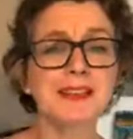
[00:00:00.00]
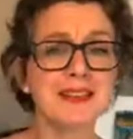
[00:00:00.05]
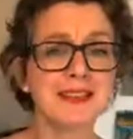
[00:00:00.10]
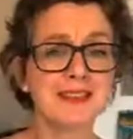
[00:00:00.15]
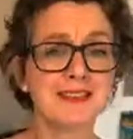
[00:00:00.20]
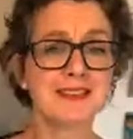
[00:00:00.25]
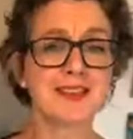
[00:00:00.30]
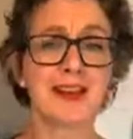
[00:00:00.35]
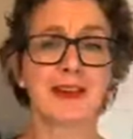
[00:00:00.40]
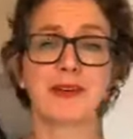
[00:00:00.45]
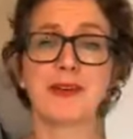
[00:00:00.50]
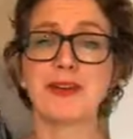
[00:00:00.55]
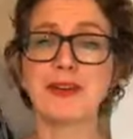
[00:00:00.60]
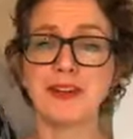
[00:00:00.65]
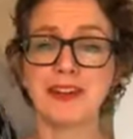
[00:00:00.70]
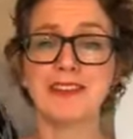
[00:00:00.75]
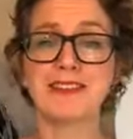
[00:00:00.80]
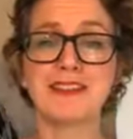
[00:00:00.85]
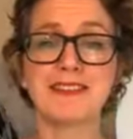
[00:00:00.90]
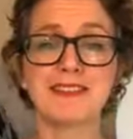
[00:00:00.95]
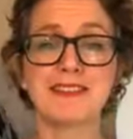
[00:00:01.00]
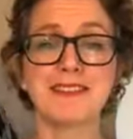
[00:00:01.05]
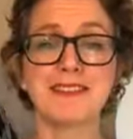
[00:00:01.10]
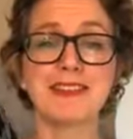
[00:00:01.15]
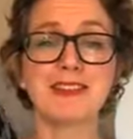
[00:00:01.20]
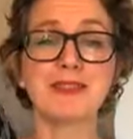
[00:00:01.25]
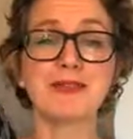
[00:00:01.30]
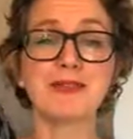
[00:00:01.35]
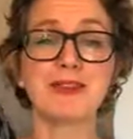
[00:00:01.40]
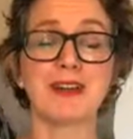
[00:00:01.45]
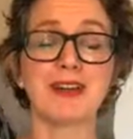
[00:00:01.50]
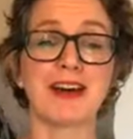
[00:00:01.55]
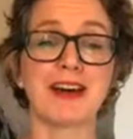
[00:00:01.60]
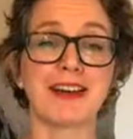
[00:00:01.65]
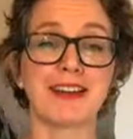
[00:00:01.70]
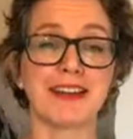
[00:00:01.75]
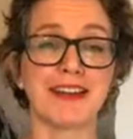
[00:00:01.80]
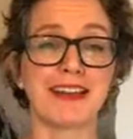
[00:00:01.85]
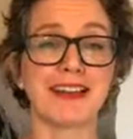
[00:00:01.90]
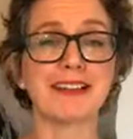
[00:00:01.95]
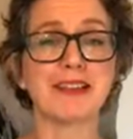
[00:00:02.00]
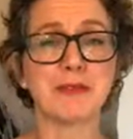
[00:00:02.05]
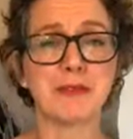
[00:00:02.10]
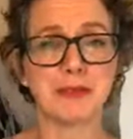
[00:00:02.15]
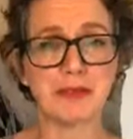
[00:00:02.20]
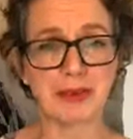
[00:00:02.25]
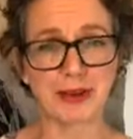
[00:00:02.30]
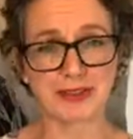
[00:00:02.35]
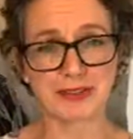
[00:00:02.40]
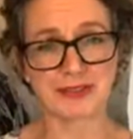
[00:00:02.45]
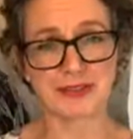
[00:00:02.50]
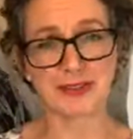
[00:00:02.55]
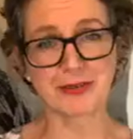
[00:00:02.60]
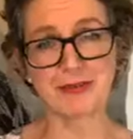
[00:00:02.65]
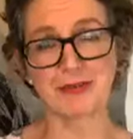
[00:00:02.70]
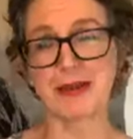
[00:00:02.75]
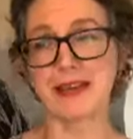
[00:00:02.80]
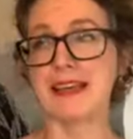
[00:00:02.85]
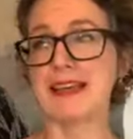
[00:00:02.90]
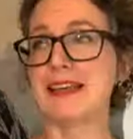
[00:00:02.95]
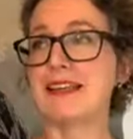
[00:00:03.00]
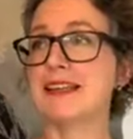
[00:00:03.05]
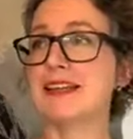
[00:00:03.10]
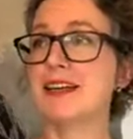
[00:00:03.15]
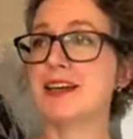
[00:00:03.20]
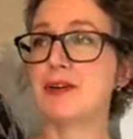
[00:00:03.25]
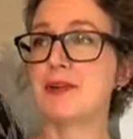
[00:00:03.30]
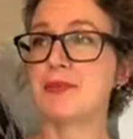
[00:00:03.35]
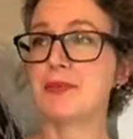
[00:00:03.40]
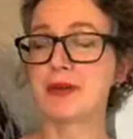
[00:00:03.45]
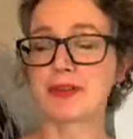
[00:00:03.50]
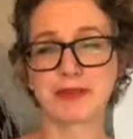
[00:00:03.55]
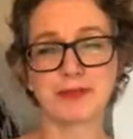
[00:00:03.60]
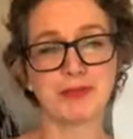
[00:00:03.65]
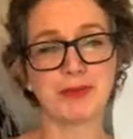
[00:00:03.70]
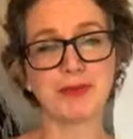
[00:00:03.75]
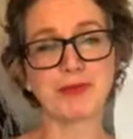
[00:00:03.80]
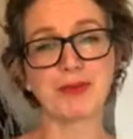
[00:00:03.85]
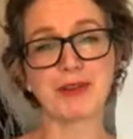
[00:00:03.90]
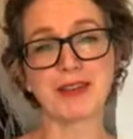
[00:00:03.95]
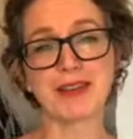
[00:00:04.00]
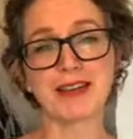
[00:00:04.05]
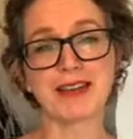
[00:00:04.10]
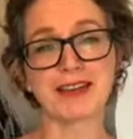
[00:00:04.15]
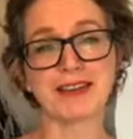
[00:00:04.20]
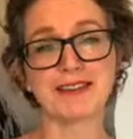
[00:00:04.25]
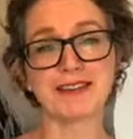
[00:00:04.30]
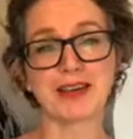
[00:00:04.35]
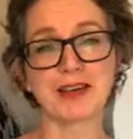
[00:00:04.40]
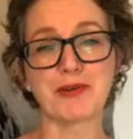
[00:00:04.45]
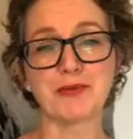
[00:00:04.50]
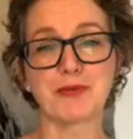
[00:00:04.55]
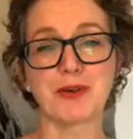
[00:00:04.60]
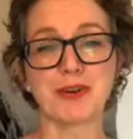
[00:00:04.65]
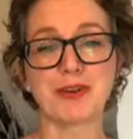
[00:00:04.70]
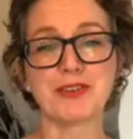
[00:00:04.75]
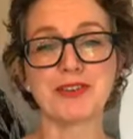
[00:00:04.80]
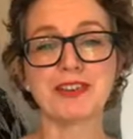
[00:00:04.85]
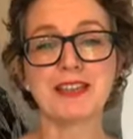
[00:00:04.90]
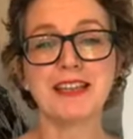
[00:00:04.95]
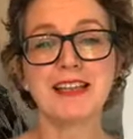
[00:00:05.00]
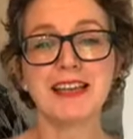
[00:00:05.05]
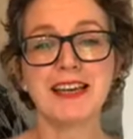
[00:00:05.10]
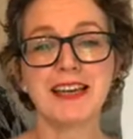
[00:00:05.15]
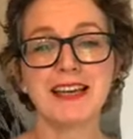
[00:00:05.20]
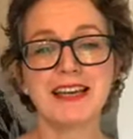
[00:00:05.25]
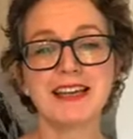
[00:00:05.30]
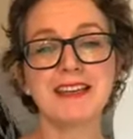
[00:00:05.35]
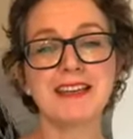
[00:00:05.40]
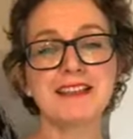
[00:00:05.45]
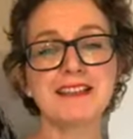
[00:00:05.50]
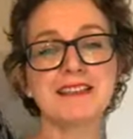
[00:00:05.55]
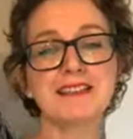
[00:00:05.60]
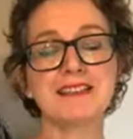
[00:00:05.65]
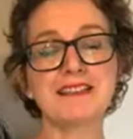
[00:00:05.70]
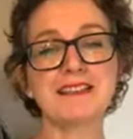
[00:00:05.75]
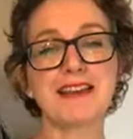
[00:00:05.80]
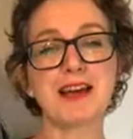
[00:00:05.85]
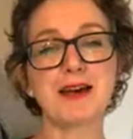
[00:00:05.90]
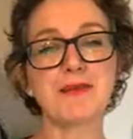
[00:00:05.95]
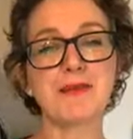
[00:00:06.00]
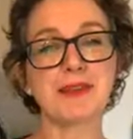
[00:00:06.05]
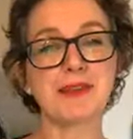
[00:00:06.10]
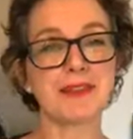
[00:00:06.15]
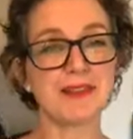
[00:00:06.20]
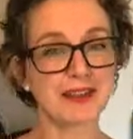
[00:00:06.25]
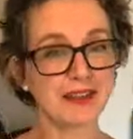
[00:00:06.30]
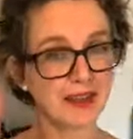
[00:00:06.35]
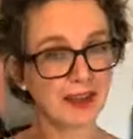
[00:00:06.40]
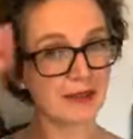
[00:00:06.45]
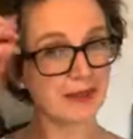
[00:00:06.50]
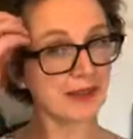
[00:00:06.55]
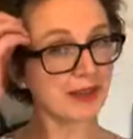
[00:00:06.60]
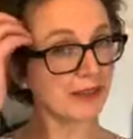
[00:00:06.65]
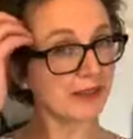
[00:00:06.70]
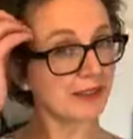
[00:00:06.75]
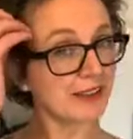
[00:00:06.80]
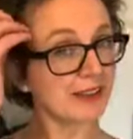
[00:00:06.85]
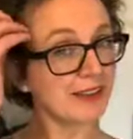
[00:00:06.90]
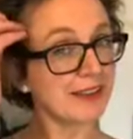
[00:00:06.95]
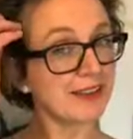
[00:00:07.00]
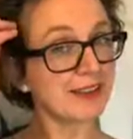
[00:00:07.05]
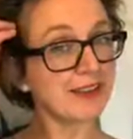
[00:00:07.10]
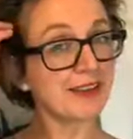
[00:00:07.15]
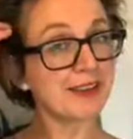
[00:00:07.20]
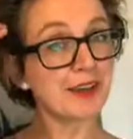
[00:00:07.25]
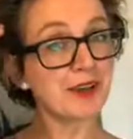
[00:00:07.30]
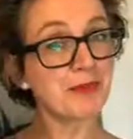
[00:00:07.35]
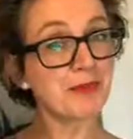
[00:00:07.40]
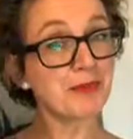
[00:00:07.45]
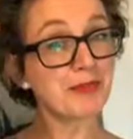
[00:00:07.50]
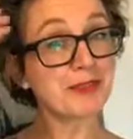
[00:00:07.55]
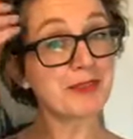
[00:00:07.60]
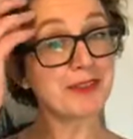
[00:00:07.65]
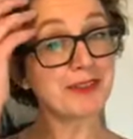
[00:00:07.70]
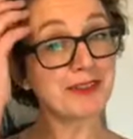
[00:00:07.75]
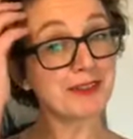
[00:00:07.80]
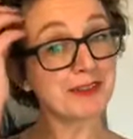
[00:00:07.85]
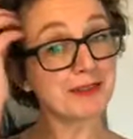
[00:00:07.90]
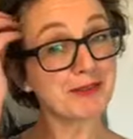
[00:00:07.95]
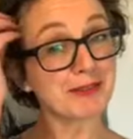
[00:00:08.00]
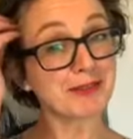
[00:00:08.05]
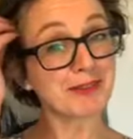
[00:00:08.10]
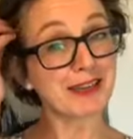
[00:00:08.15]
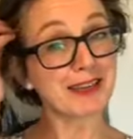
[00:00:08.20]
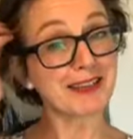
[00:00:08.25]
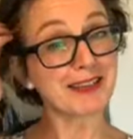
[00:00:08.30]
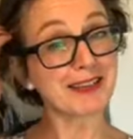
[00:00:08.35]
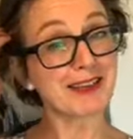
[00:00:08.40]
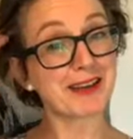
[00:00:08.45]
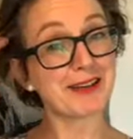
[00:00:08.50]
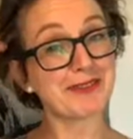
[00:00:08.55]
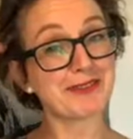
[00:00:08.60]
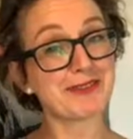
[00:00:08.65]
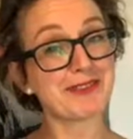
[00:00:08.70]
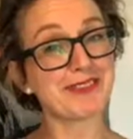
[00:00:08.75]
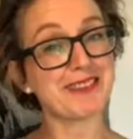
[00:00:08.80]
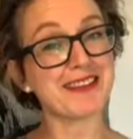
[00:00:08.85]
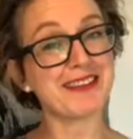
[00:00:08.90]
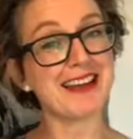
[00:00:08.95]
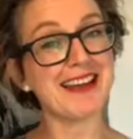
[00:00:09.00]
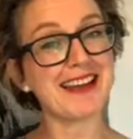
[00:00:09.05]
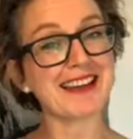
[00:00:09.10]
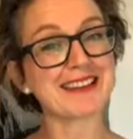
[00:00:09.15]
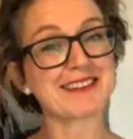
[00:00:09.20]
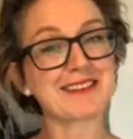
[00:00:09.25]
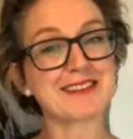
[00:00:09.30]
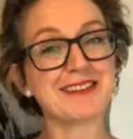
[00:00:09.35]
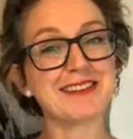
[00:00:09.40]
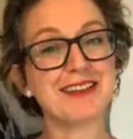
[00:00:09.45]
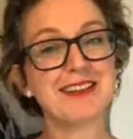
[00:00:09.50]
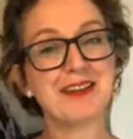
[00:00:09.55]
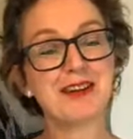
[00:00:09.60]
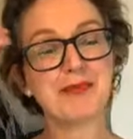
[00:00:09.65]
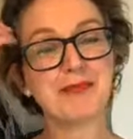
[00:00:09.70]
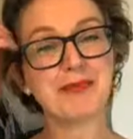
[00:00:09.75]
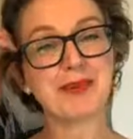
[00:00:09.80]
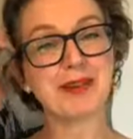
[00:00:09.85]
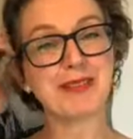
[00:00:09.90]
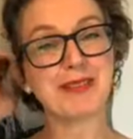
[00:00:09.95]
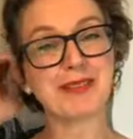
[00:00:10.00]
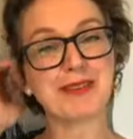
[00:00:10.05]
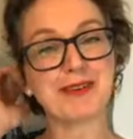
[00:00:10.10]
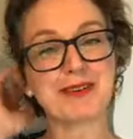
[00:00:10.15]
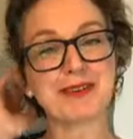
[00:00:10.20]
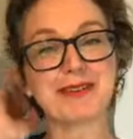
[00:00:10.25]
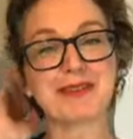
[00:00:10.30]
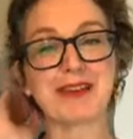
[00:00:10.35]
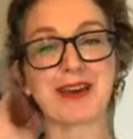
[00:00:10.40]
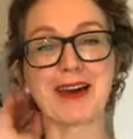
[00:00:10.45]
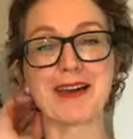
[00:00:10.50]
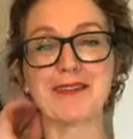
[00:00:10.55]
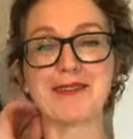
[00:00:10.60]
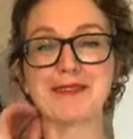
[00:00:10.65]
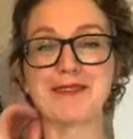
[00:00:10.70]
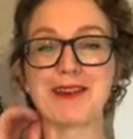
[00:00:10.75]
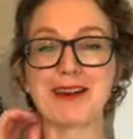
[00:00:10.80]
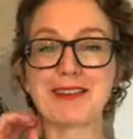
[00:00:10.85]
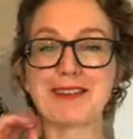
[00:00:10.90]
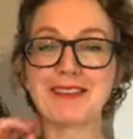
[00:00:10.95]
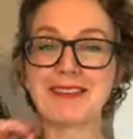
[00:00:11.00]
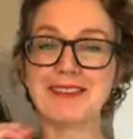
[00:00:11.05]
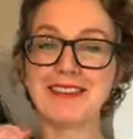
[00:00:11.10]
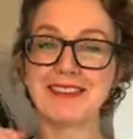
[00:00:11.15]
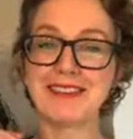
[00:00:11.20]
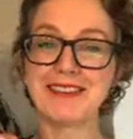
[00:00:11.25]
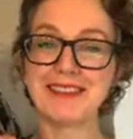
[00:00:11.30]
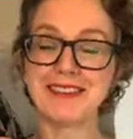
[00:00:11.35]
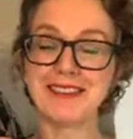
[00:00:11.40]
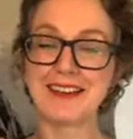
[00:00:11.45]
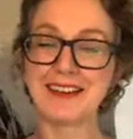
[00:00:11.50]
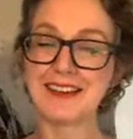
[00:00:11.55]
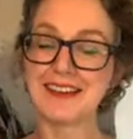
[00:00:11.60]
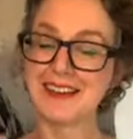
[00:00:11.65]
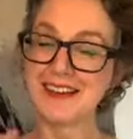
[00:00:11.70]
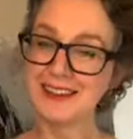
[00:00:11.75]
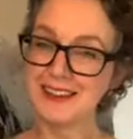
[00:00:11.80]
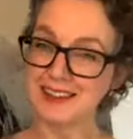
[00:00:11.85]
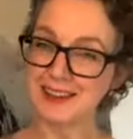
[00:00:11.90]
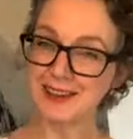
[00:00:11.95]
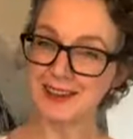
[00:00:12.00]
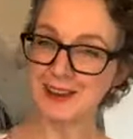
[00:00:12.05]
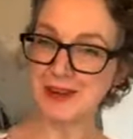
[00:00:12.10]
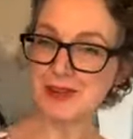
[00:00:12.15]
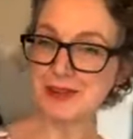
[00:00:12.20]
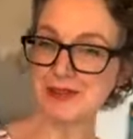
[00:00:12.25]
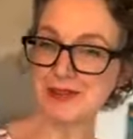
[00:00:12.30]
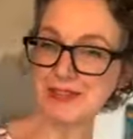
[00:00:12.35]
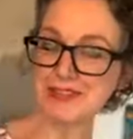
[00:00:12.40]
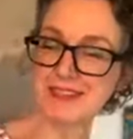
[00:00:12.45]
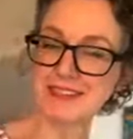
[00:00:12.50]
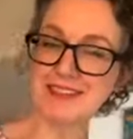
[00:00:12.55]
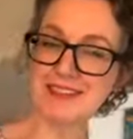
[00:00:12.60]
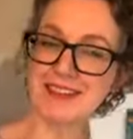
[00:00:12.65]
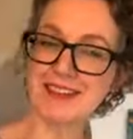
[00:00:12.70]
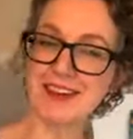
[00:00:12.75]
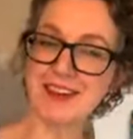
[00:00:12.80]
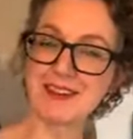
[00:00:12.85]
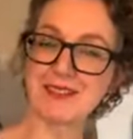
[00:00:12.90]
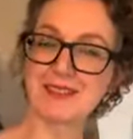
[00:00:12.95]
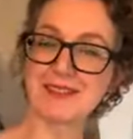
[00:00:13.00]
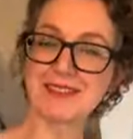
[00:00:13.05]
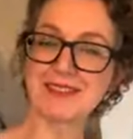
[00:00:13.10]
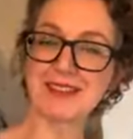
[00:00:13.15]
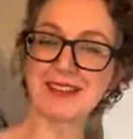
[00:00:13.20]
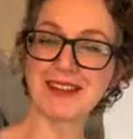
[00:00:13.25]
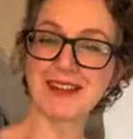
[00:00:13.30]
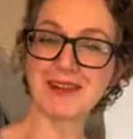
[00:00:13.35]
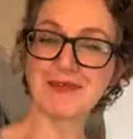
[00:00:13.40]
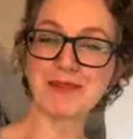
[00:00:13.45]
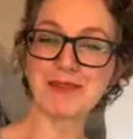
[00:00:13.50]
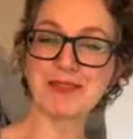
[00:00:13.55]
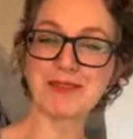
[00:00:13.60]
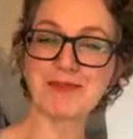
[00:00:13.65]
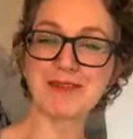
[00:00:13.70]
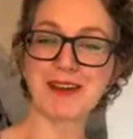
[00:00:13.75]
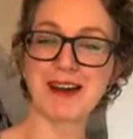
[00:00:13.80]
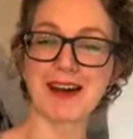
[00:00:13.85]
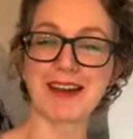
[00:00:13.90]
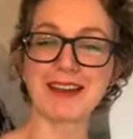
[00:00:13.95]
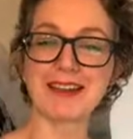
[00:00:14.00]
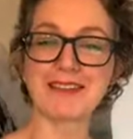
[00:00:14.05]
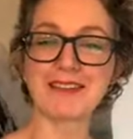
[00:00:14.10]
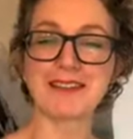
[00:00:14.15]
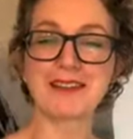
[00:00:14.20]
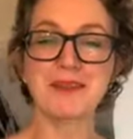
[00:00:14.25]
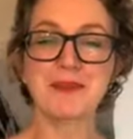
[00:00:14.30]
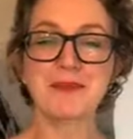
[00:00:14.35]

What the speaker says: So another silver lining, possibly one that I don't want, is that I'm definitely going to go more silvery over the next month or so, rather than the golden tones that I would have liked.